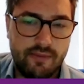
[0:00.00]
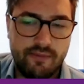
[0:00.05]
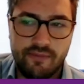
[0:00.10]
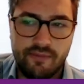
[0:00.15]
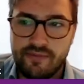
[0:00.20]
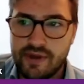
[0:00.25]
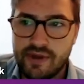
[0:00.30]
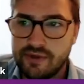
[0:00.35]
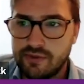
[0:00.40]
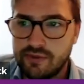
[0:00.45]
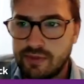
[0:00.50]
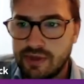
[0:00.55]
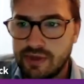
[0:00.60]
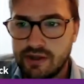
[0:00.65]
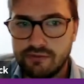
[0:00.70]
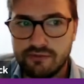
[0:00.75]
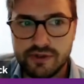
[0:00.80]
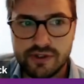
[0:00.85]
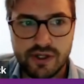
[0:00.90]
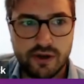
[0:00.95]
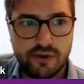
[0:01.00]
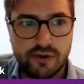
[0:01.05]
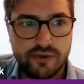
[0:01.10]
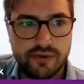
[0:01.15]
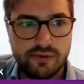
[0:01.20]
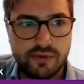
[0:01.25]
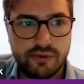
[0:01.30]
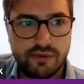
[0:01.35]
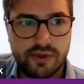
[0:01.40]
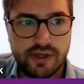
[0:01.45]
these would be the
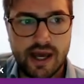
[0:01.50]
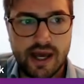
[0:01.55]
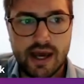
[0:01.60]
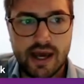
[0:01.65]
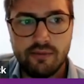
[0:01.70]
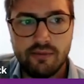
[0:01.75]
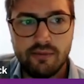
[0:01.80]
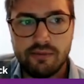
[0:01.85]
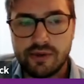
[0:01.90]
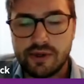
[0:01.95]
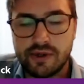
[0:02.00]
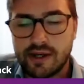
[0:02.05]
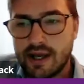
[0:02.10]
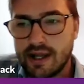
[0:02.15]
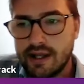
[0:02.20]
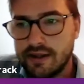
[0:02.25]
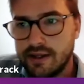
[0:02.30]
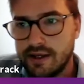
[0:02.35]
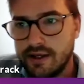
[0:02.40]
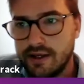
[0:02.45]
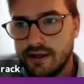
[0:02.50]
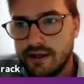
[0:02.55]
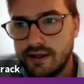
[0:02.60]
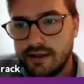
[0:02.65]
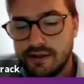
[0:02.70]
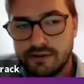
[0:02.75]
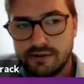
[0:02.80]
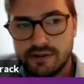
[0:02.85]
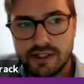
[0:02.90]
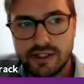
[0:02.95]
results we would get. We would get that
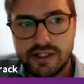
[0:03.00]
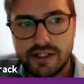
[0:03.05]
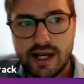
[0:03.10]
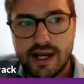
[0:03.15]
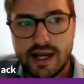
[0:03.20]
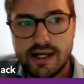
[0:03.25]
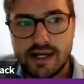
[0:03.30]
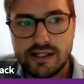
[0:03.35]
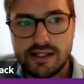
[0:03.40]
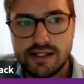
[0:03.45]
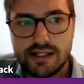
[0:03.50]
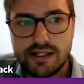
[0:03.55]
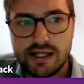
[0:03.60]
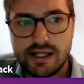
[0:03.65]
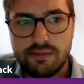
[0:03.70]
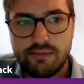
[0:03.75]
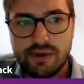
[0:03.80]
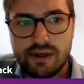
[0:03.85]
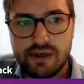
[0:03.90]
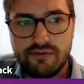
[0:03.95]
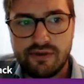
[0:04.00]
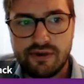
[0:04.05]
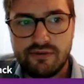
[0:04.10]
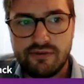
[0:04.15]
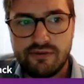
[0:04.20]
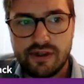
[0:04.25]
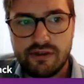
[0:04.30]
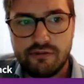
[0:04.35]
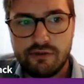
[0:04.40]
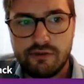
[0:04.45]
there is a change in
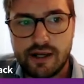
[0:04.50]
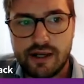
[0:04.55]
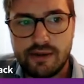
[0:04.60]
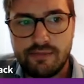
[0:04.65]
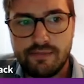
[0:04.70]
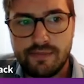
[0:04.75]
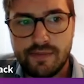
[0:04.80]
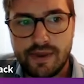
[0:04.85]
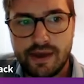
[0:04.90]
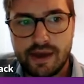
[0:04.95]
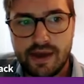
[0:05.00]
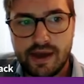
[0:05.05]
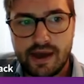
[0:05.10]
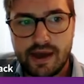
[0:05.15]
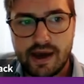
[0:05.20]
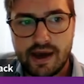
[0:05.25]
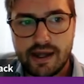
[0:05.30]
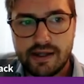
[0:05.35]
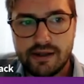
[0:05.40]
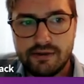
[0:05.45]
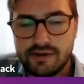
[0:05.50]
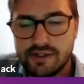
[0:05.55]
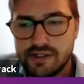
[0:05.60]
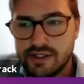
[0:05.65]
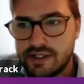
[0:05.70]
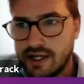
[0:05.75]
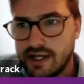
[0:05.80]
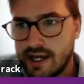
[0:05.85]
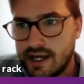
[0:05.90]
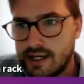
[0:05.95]
TP53 and there is a
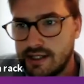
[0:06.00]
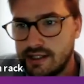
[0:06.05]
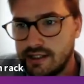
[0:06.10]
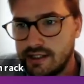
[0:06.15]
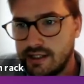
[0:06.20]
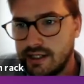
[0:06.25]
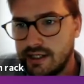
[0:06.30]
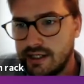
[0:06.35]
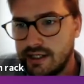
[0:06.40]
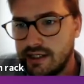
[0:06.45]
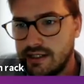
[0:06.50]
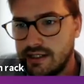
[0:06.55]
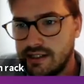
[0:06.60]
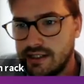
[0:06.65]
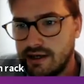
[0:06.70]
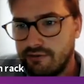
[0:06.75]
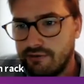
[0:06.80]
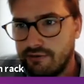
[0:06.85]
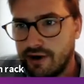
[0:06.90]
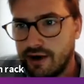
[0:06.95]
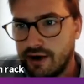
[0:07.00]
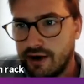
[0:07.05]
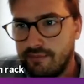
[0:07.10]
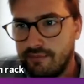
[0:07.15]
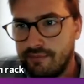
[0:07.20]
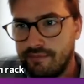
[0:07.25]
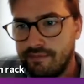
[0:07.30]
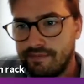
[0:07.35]
change in EGFR.